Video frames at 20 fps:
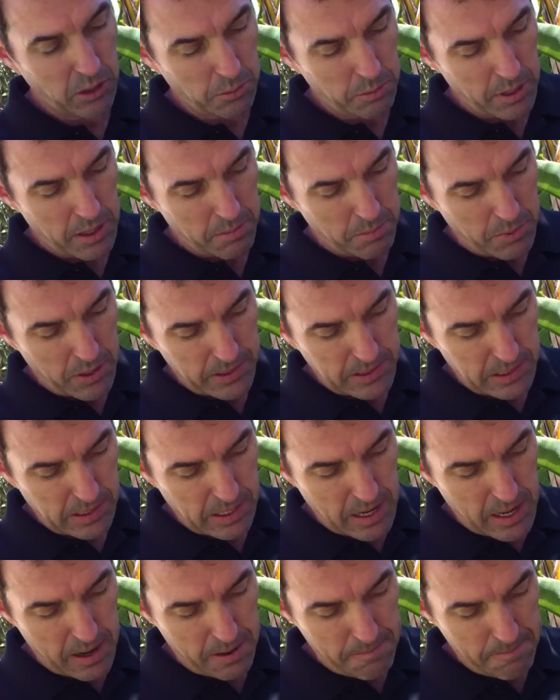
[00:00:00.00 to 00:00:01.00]
a little bit, but it's
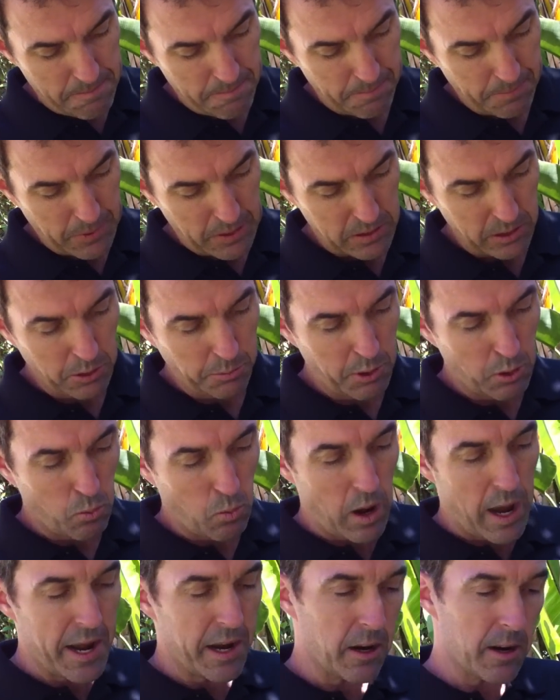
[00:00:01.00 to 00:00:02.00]
a little bit
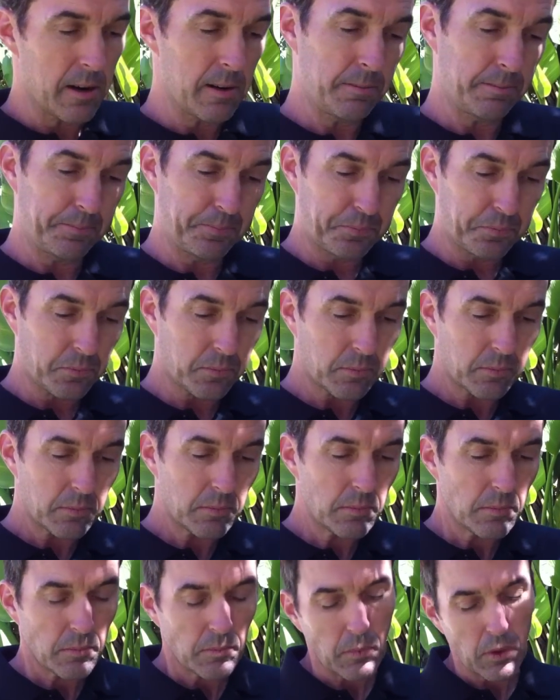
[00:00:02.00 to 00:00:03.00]
wider,
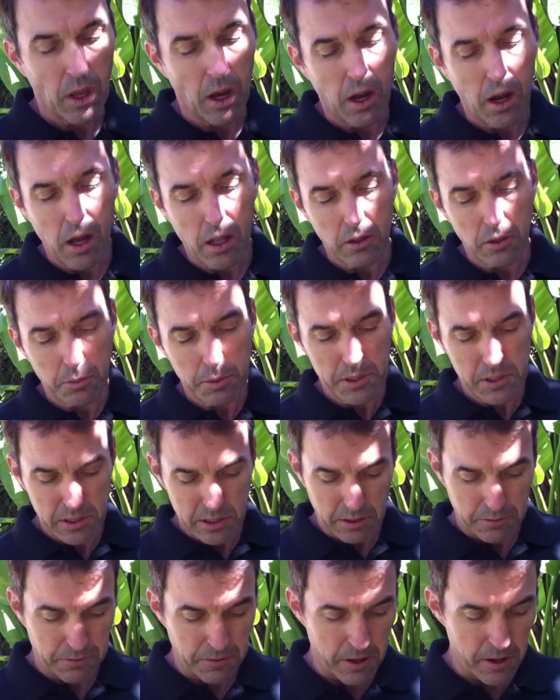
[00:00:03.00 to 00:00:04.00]
a little bit
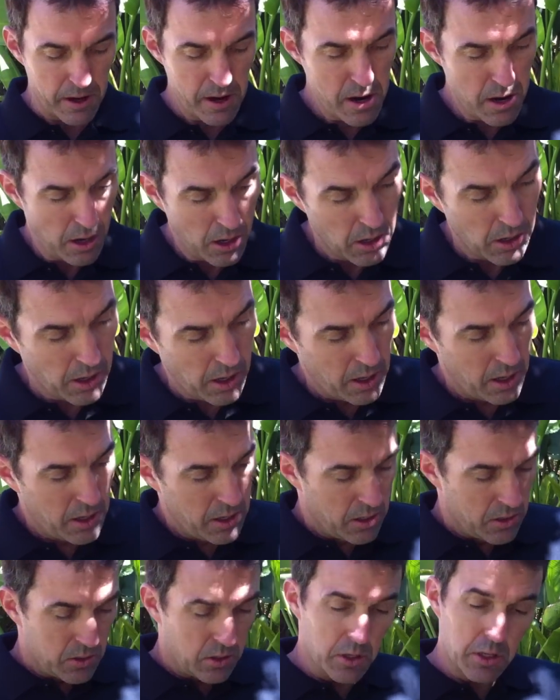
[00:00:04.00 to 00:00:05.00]
stiffer.
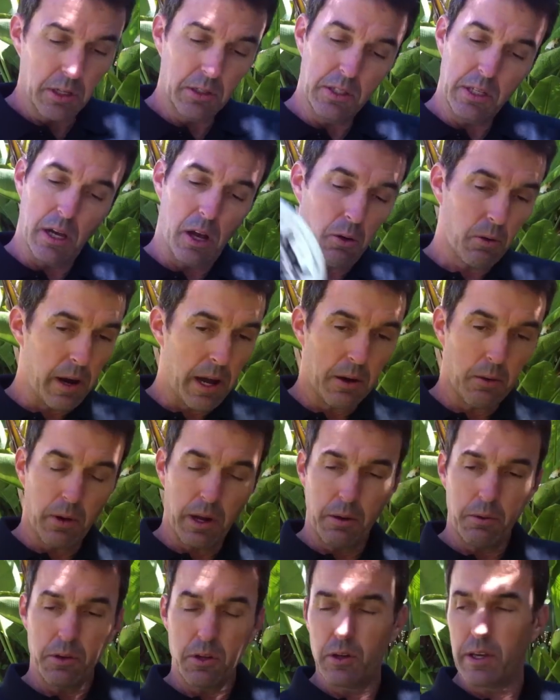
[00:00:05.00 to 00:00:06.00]
So you can tell right
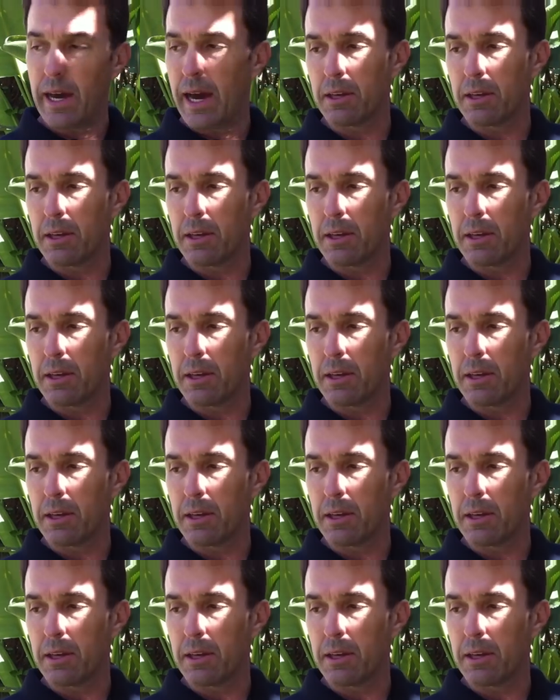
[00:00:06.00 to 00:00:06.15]
away when you